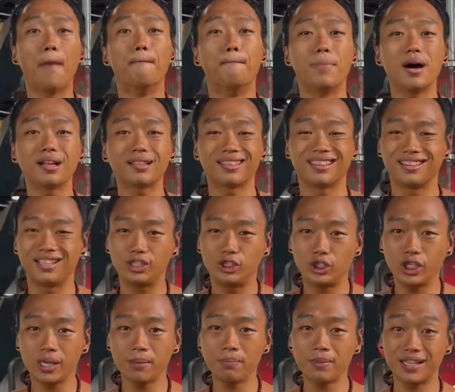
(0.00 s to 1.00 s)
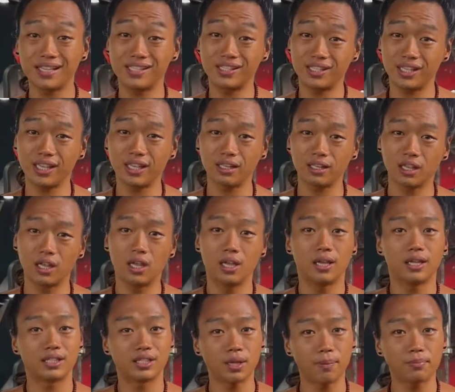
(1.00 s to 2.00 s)
But the gym is still
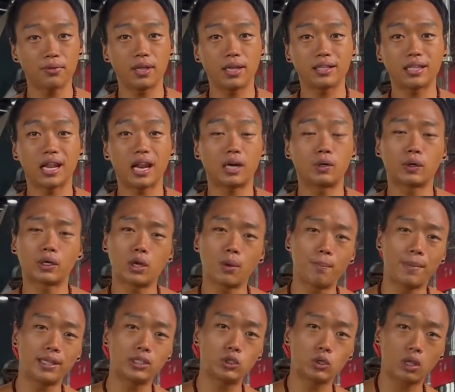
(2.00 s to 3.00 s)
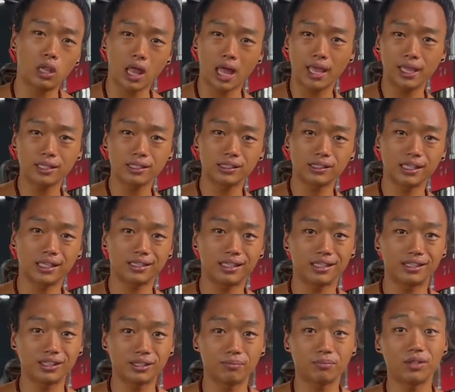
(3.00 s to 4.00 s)
something that I recommend to clients, and
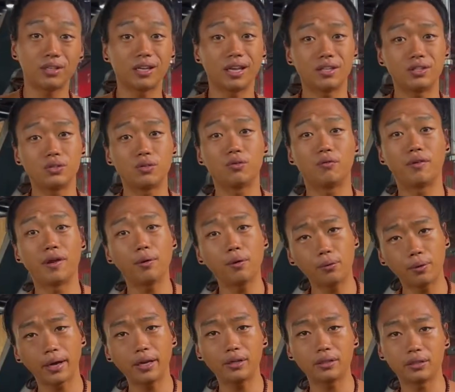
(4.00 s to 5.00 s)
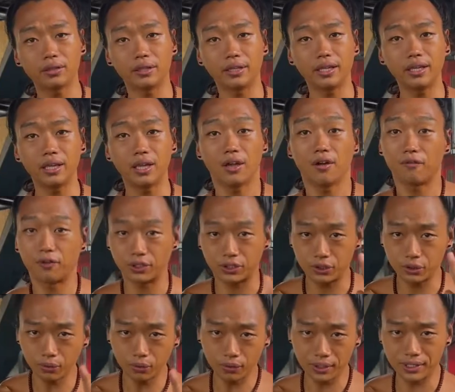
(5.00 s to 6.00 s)
that's something I do very regularly for
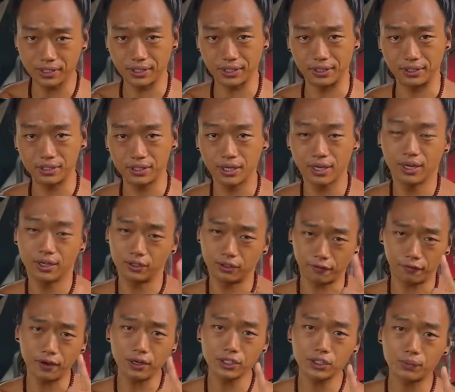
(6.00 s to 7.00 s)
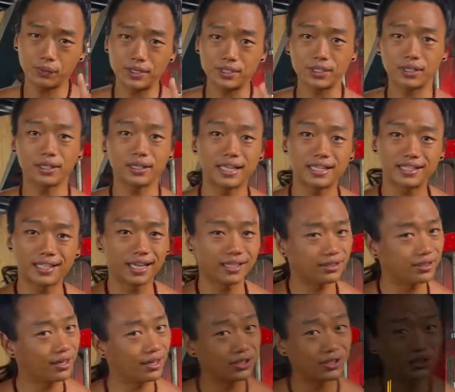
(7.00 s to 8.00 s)
two reasons. The first reason is that
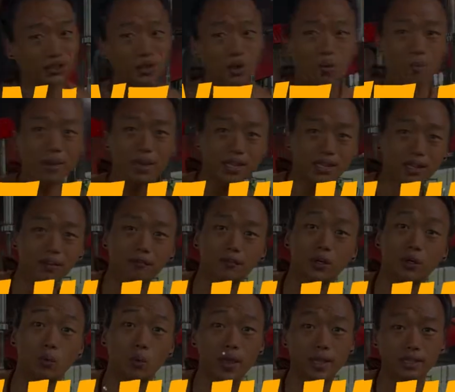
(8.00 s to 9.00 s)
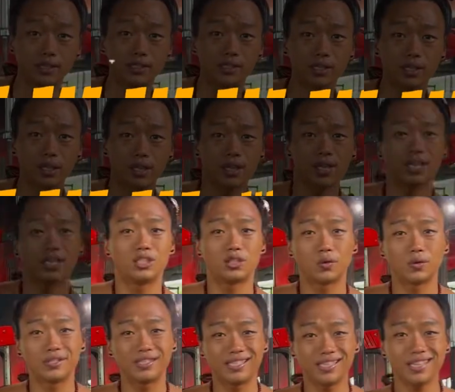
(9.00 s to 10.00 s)
there are so many different weights,
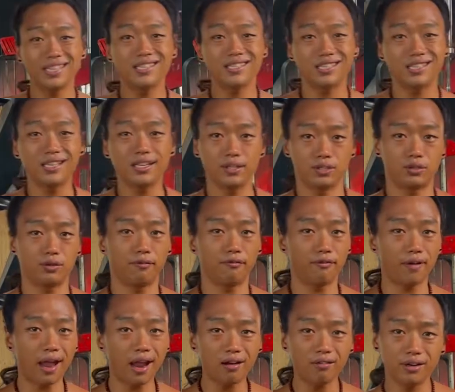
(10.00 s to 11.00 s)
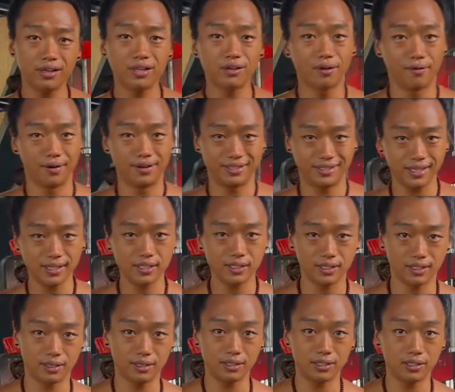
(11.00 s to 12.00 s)
so it's easy to vary your
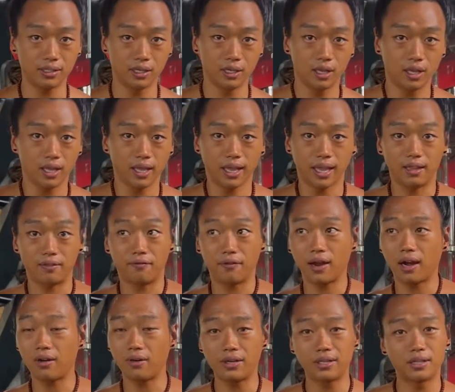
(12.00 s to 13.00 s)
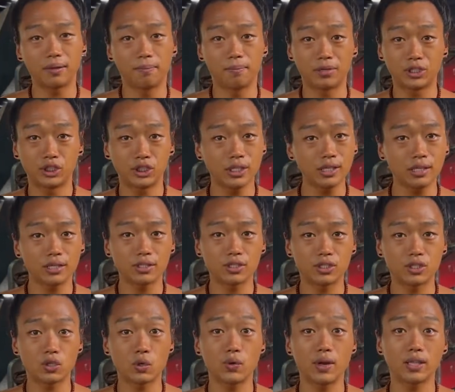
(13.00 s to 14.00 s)
resistance and vary the machines
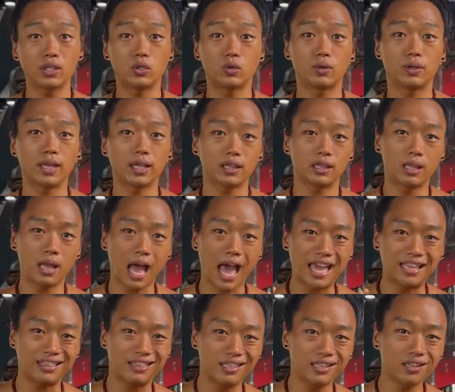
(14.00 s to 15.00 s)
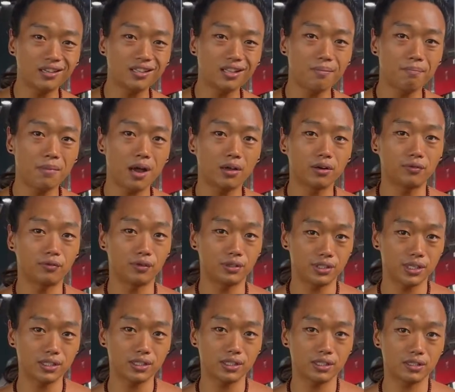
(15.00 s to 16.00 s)
so that you get the ideal amount of
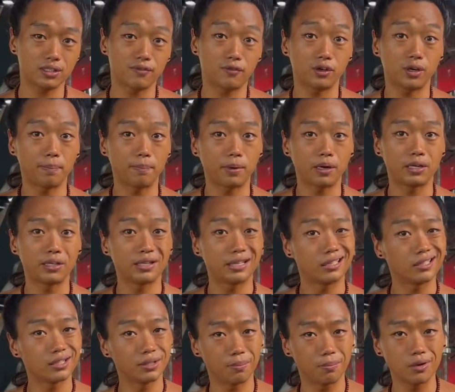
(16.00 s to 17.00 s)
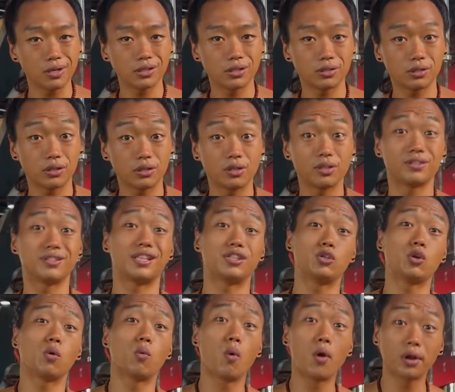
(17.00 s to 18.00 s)
resistance for the particular muscle that
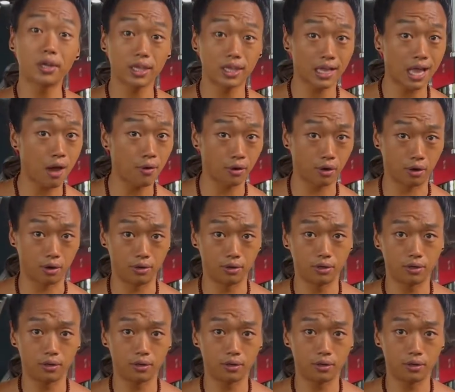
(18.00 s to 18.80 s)
you're working out on.